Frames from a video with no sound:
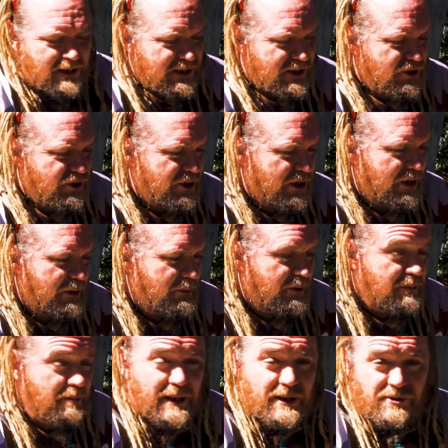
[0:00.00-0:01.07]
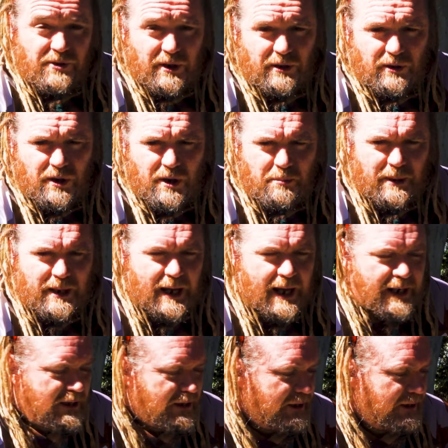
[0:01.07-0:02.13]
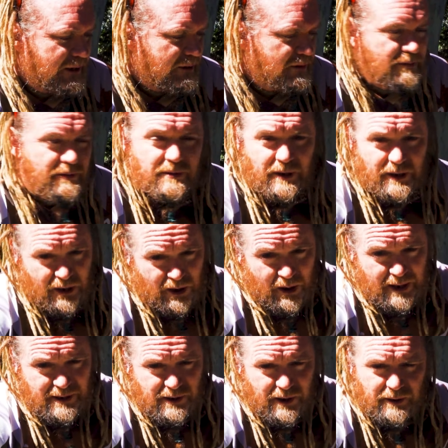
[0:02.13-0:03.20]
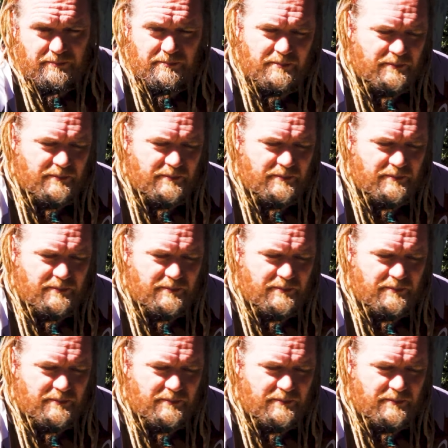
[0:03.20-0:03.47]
of this journey with me trying to learn mechanically, and as I